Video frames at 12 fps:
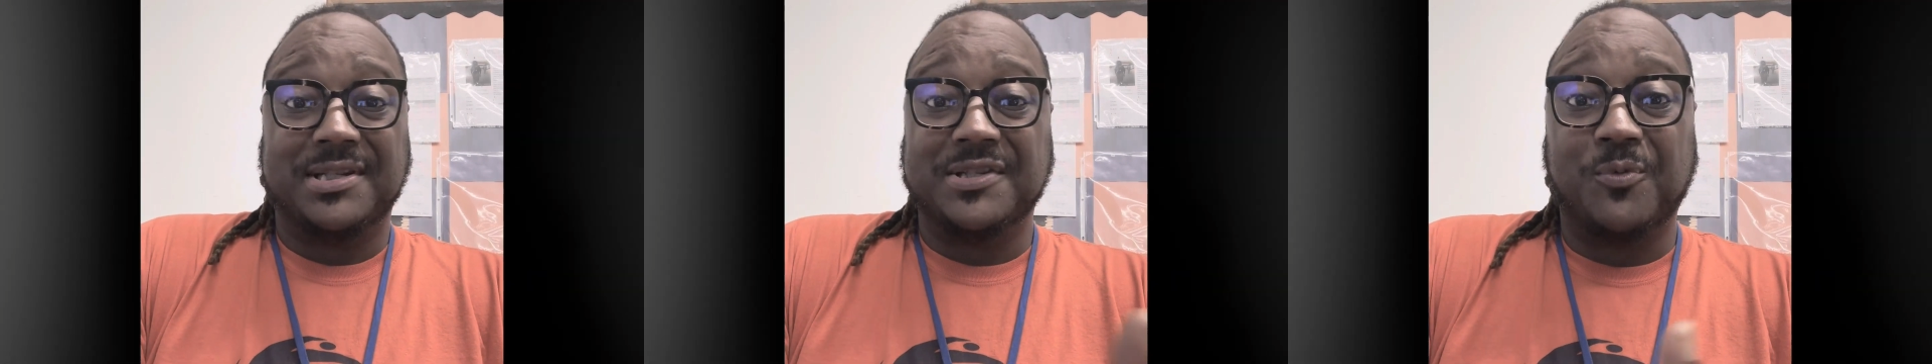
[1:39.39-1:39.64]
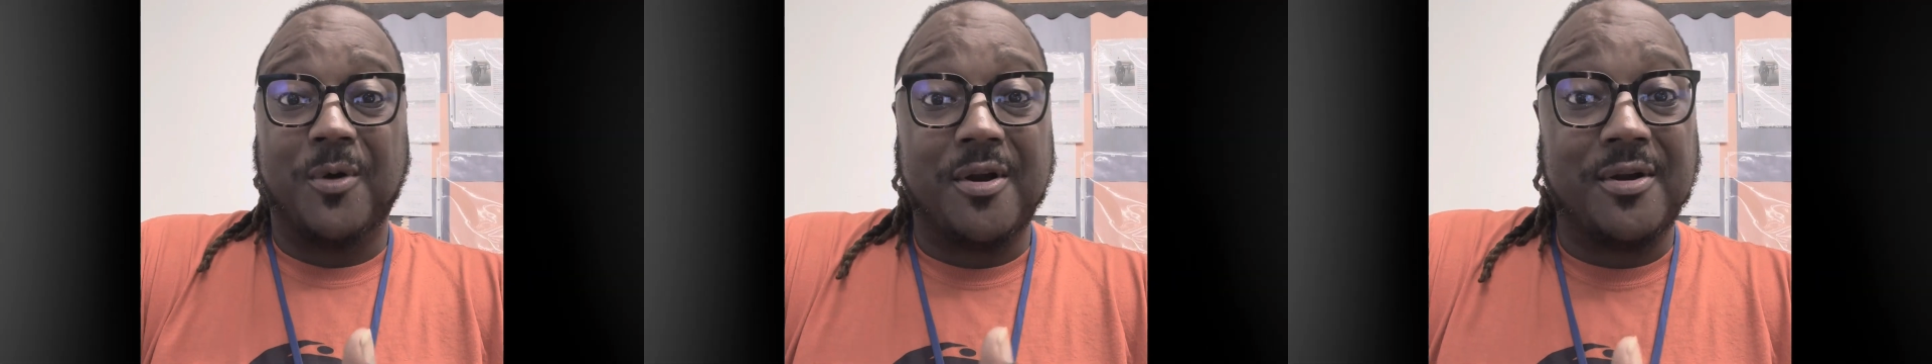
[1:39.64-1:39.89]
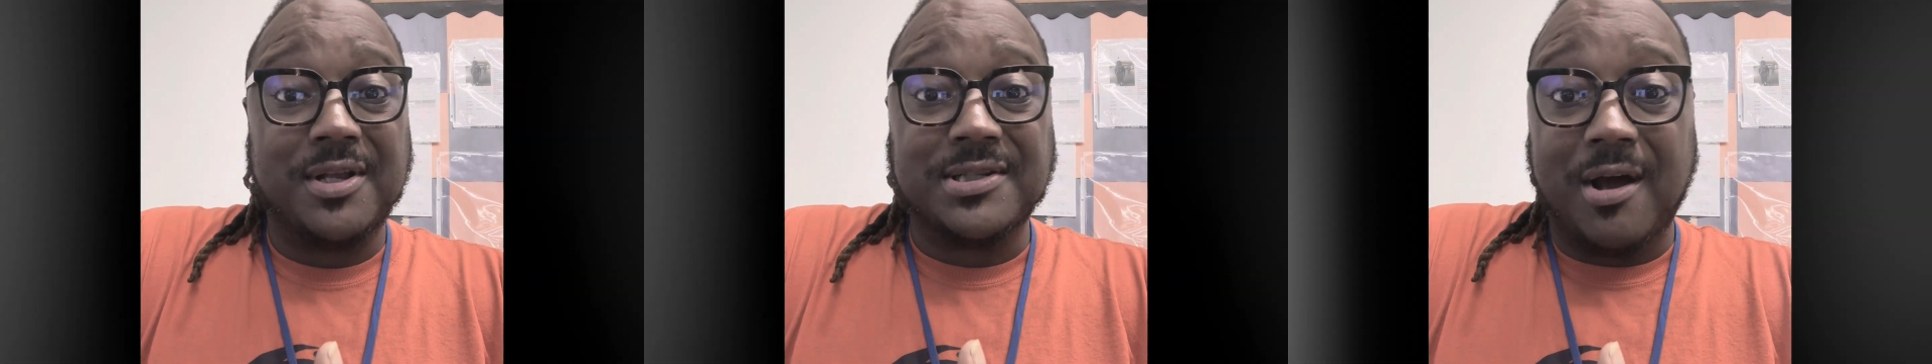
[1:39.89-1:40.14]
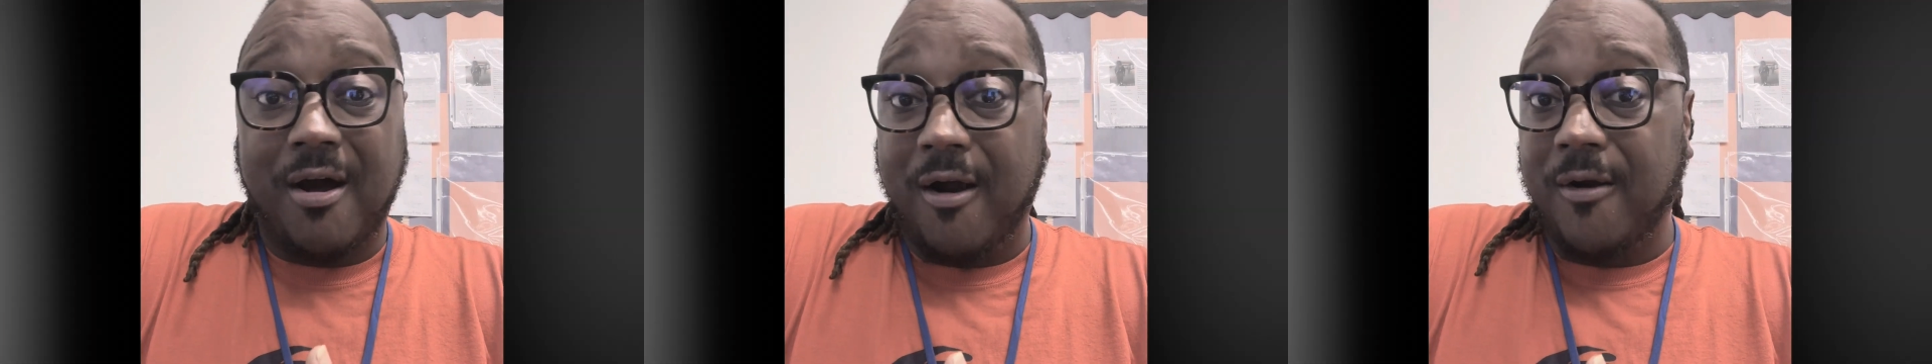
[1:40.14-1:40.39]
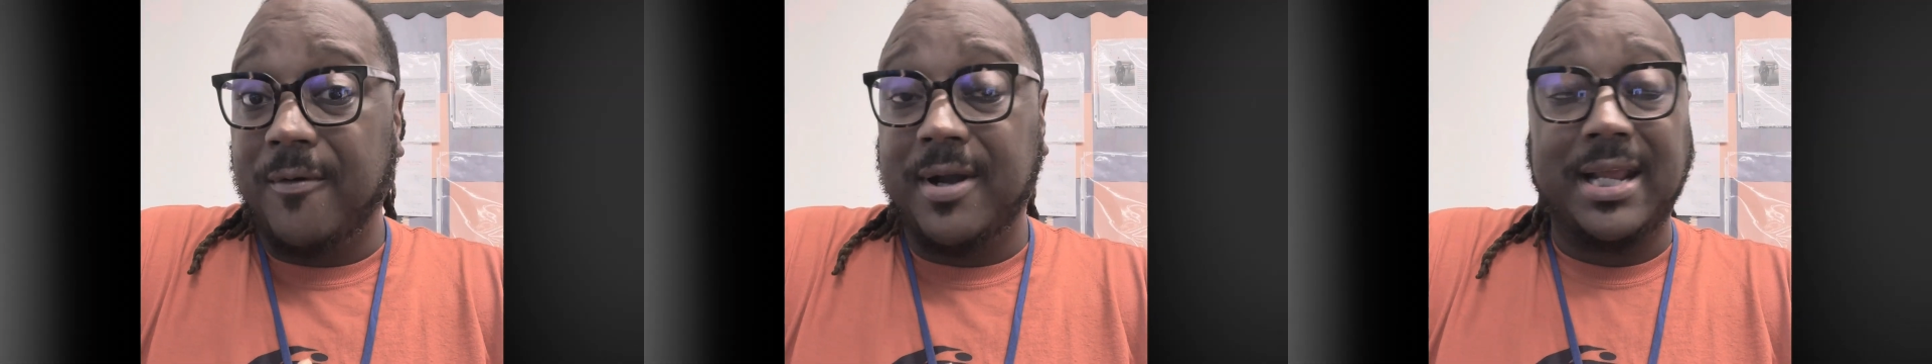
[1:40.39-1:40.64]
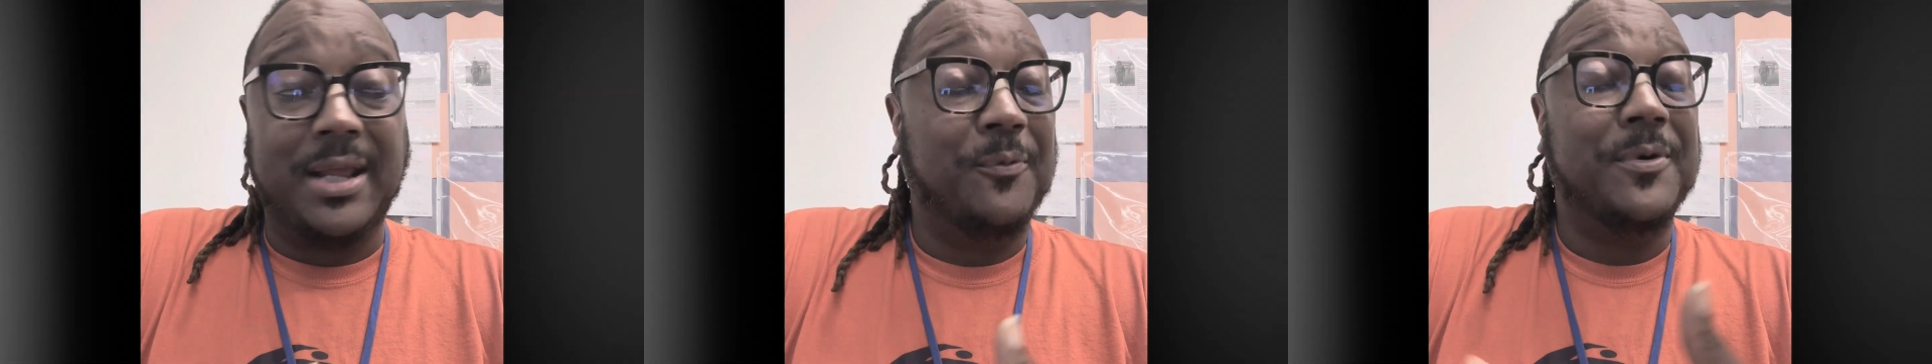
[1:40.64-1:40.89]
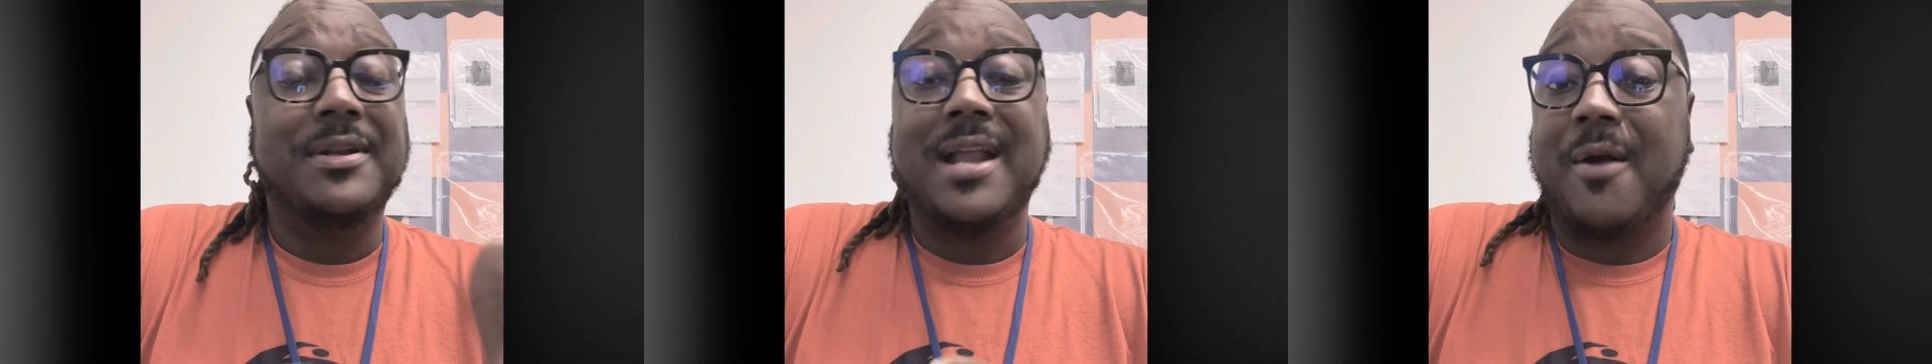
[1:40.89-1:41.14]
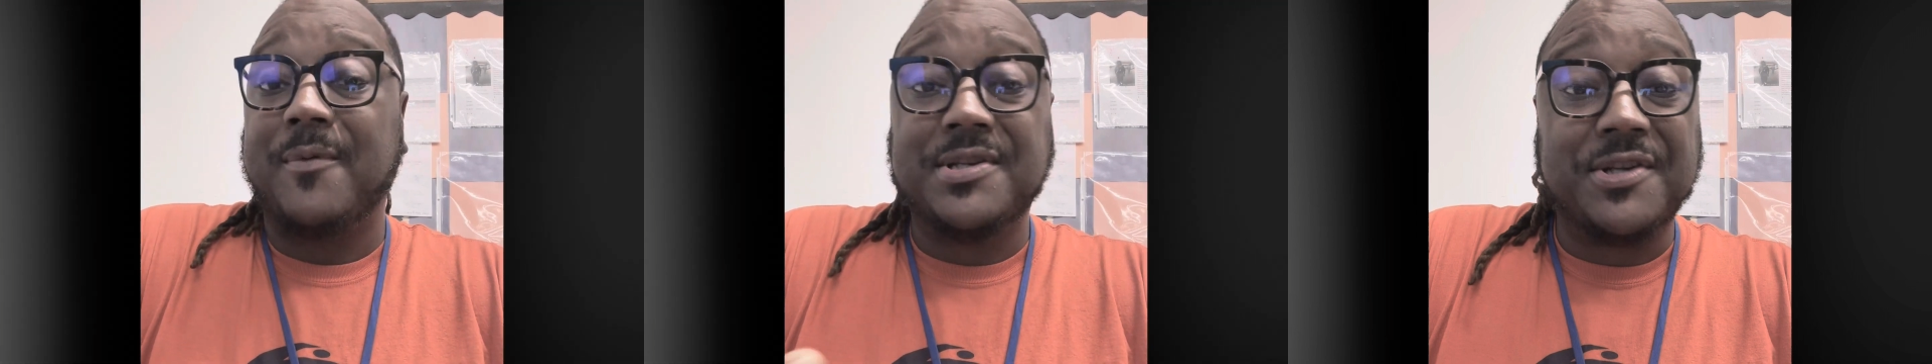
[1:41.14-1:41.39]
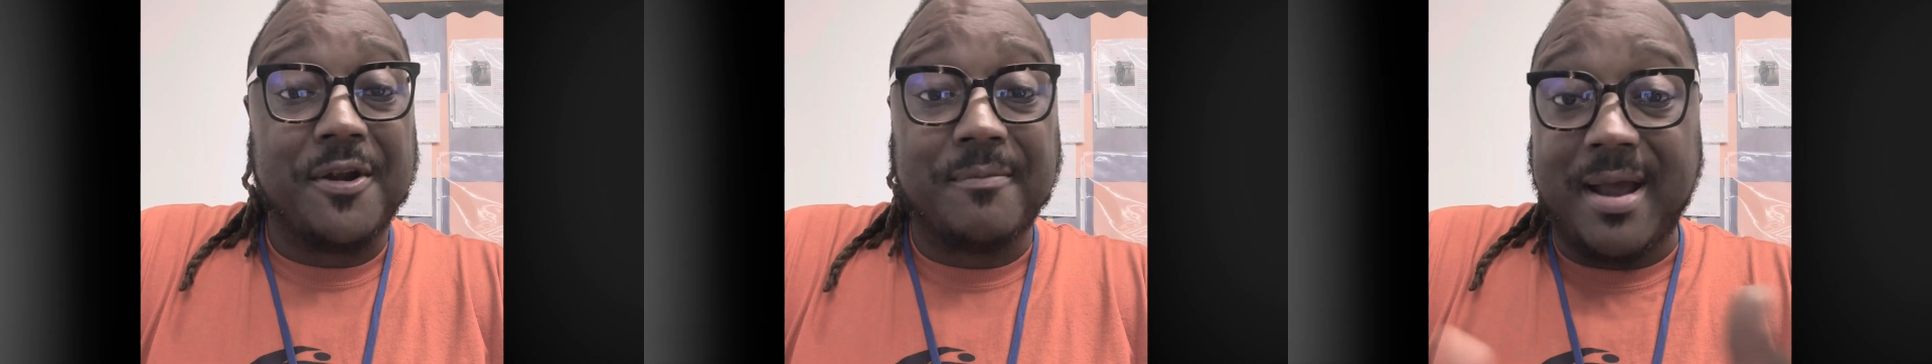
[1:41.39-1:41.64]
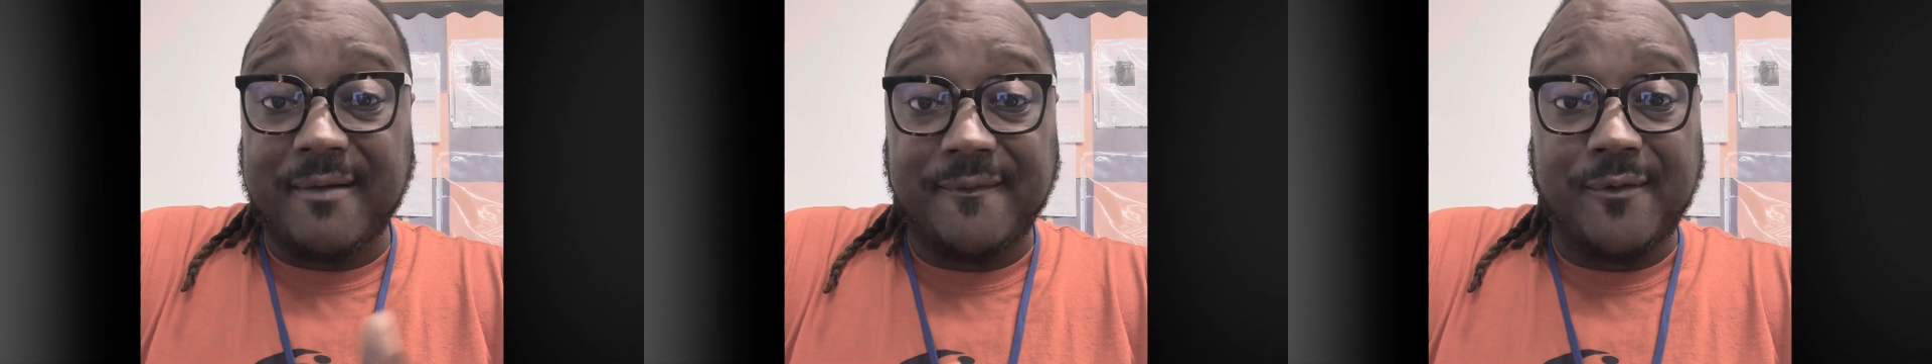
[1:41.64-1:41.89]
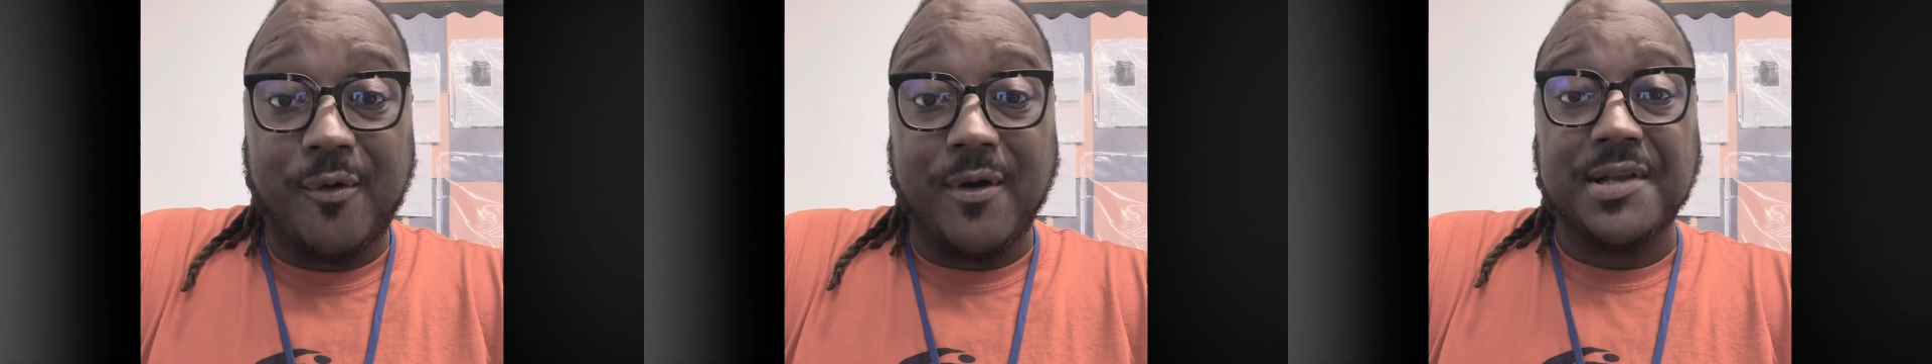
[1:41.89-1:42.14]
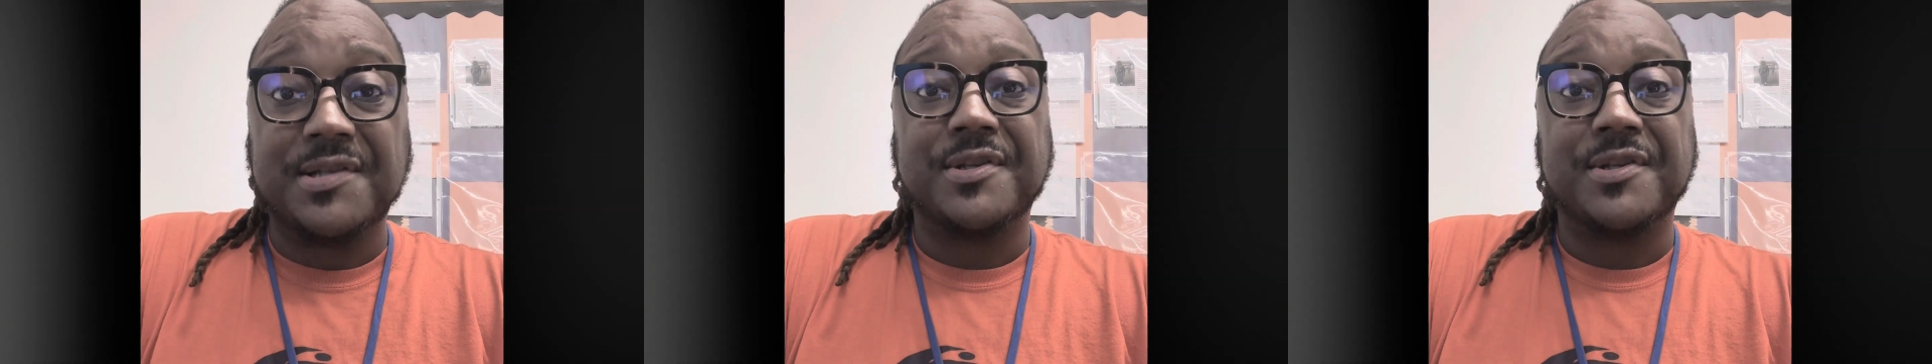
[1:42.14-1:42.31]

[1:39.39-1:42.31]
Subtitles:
His word is already, it will not return back void.